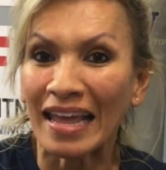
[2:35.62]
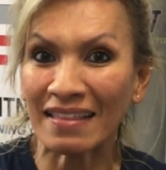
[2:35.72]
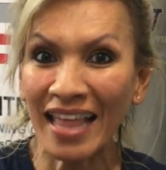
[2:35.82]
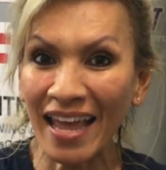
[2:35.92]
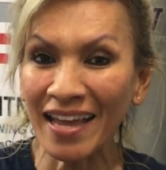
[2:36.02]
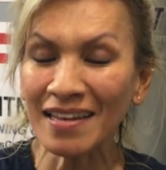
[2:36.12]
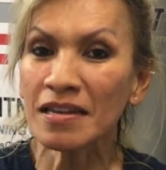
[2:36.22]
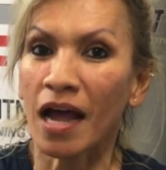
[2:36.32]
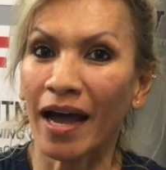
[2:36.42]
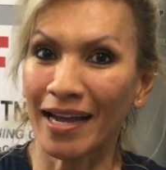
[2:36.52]
And then
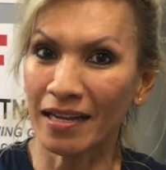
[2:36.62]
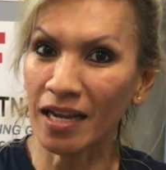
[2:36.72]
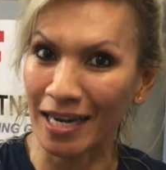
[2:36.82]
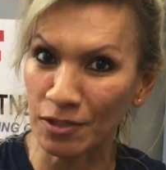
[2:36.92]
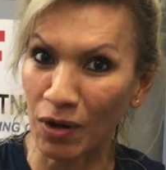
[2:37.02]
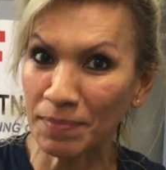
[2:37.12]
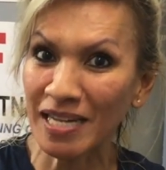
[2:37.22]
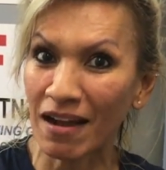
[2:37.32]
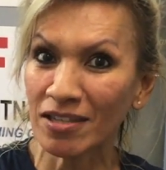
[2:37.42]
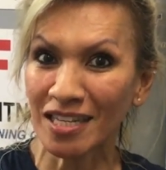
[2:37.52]
I kind of dropped
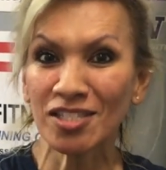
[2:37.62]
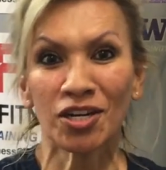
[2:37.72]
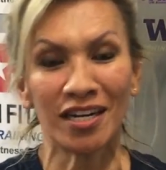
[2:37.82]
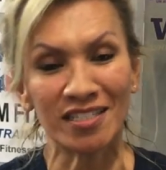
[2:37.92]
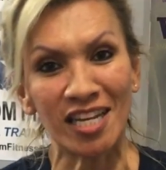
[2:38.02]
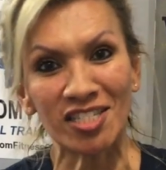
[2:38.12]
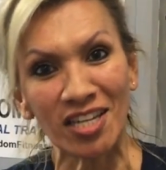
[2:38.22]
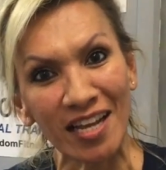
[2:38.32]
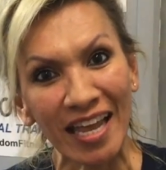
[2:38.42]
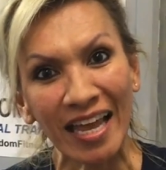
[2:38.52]
out because I started
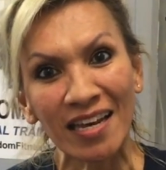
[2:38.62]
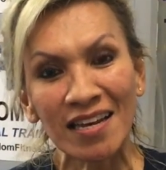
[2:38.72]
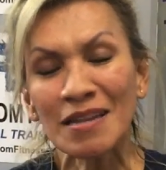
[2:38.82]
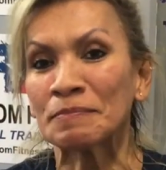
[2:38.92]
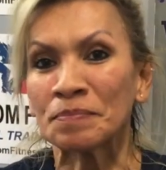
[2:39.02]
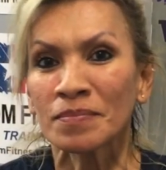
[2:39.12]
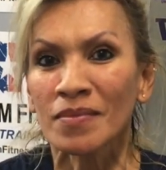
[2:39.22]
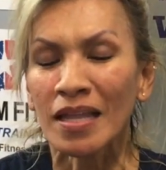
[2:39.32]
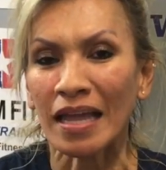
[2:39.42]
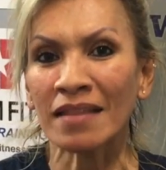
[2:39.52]
teaching again.
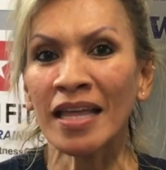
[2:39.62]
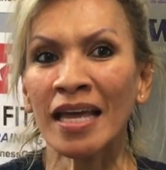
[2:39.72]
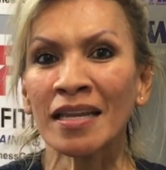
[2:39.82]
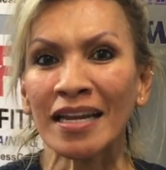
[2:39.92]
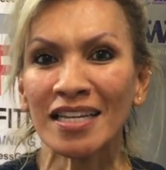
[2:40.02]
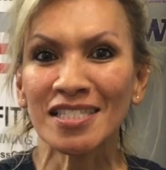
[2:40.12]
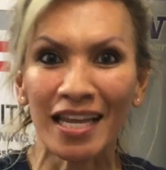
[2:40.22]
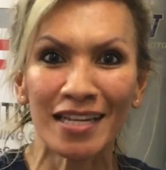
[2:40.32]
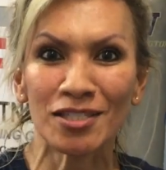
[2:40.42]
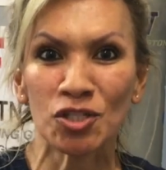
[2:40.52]
And then I
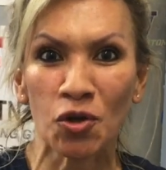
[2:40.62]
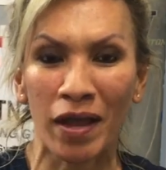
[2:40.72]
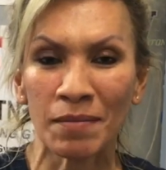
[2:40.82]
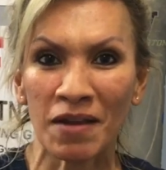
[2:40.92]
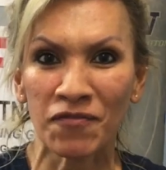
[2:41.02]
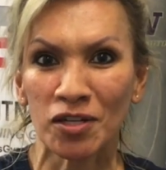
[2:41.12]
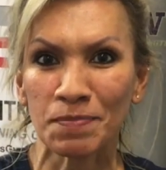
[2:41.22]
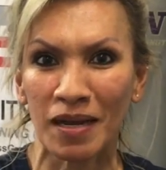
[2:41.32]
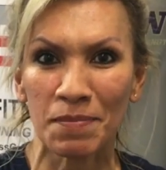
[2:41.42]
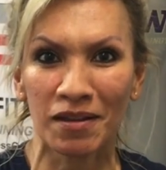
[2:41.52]
decided to join my first
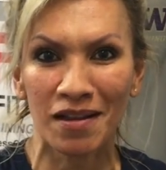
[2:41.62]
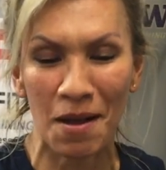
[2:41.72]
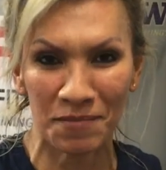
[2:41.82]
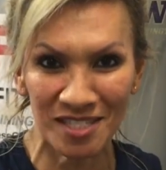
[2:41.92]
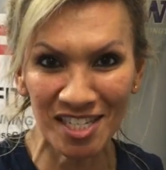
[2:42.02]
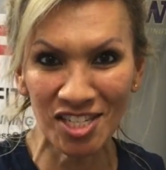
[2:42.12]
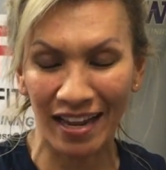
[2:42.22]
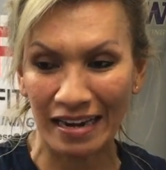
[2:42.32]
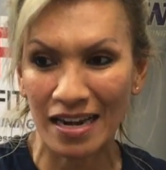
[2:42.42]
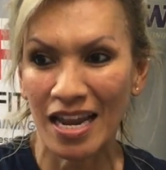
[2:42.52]
bodybuilding competition.
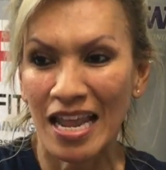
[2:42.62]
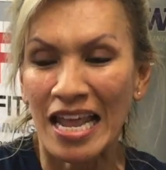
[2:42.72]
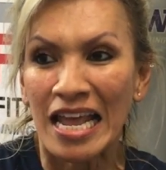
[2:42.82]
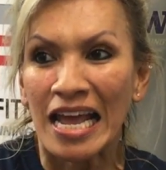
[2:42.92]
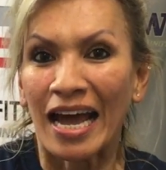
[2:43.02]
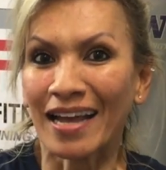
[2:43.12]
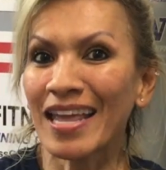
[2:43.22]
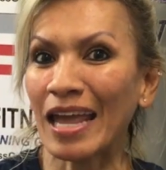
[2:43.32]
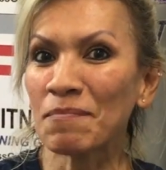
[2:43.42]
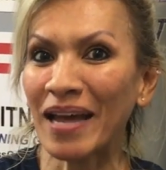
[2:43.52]
I
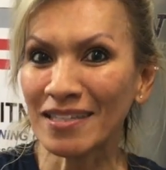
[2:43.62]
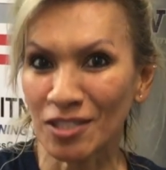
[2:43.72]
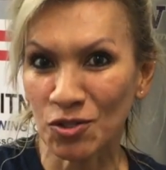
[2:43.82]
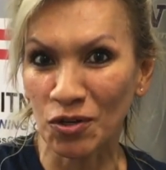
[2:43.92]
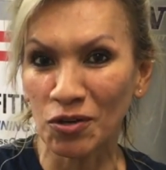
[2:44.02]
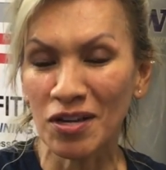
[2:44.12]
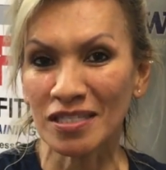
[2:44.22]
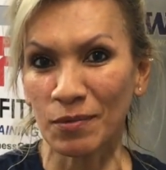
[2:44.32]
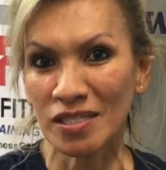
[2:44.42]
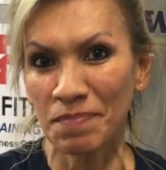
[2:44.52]
came back to Drew because
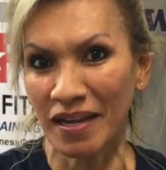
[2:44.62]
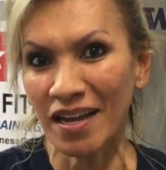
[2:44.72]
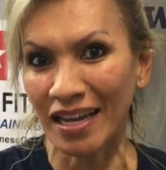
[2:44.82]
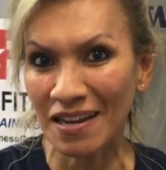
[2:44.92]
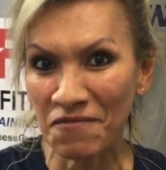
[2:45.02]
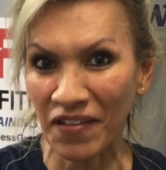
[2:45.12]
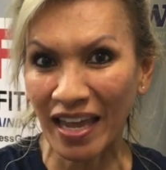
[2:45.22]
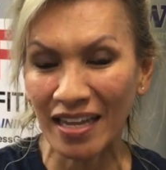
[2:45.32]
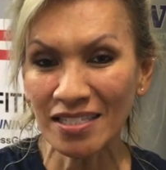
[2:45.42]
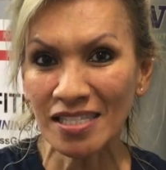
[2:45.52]
it was my cutting
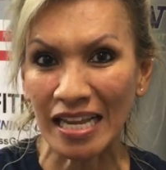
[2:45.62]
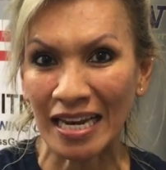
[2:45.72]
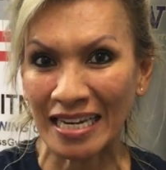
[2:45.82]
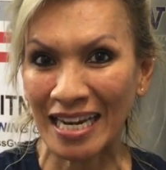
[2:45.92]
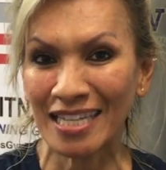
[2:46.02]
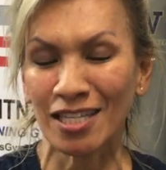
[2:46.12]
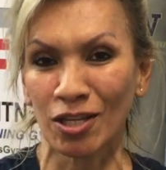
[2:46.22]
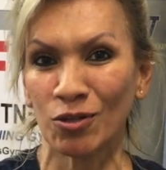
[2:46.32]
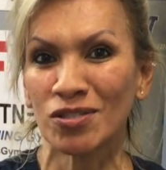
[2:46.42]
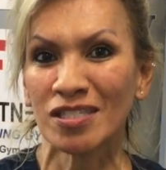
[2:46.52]
phase and I needed to
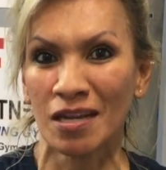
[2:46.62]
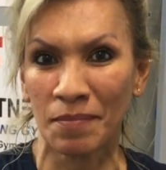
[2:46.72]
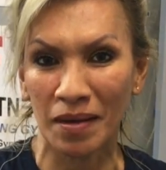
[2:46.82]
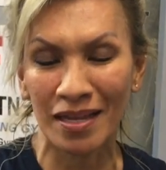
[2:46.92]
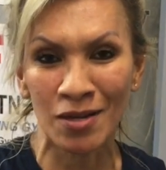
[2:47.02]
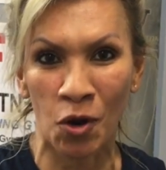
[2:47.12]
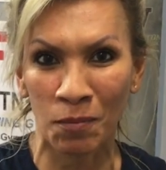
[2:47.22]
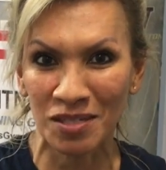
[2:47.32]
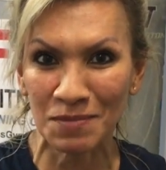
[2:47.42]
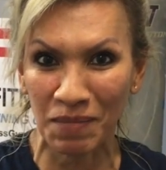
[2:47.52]
lose some
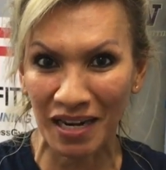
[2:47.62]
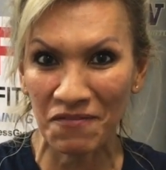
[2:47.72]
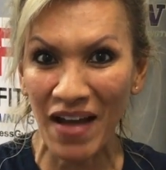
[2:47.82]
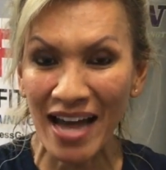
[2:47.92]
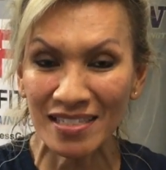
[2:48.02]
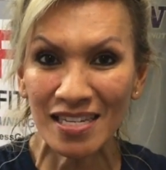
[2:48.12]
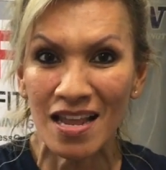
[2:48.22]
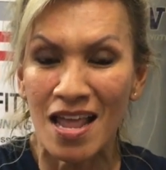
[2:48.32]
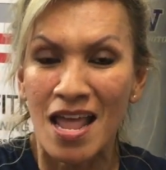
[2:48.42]
enormous body fat.